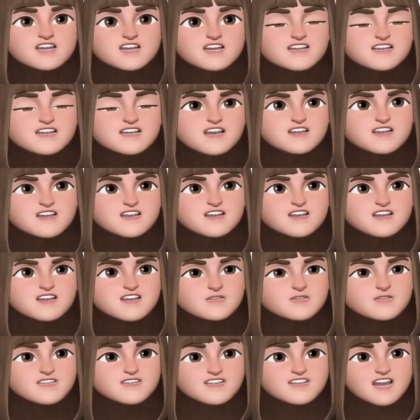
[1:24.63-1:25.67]
Thursday
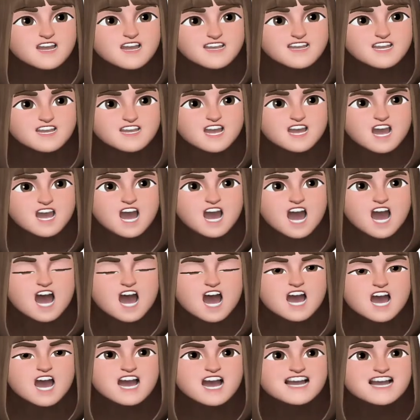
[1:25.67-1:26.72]
or on the
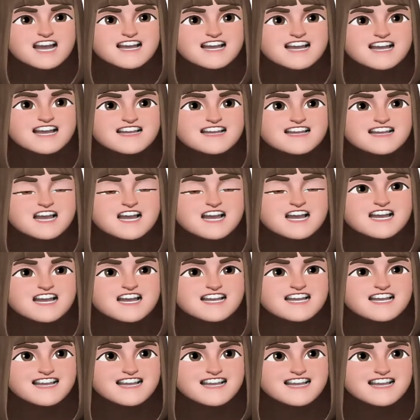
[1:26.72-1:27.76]
25th.
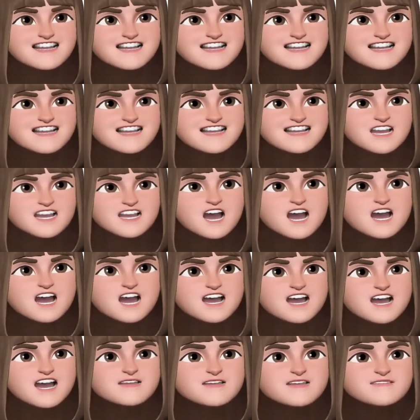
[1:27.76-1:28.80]
And then
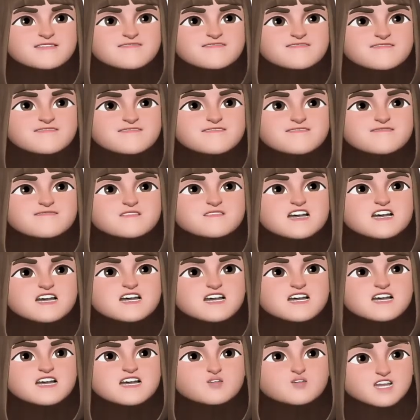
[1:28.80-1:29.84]

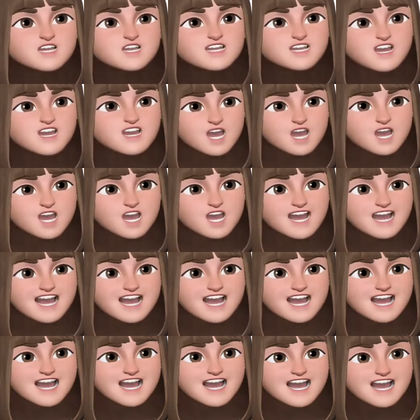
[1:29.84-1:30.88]
and then
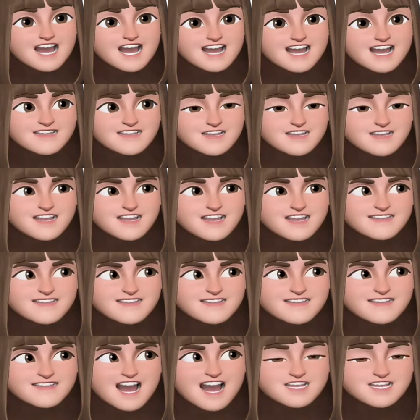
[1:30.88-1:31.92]
we're watching Charlie again,
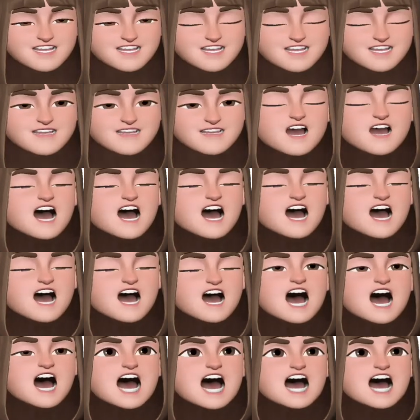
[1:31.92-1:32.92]
so the neighbor's cat.